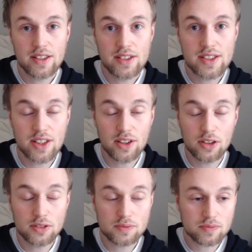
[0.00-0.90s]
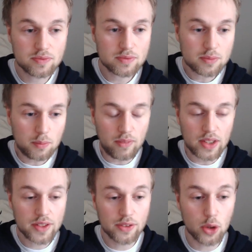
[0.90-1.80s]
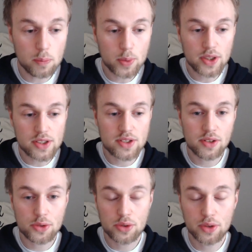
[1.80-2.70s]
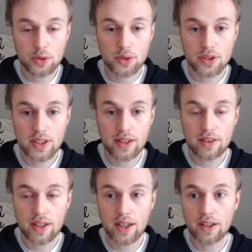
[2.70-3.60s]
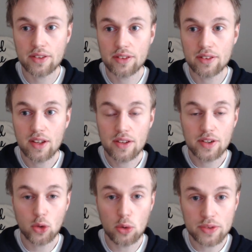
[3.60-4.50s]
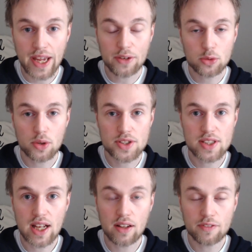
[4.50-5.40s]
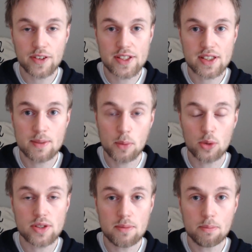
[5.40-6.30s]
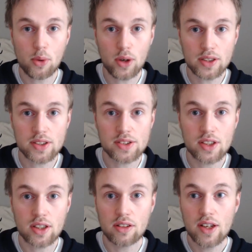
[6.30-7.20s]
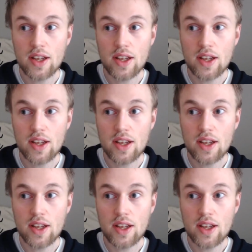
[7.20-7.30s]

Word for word: So their own personal truth and the, their own natural self is the most important, you know,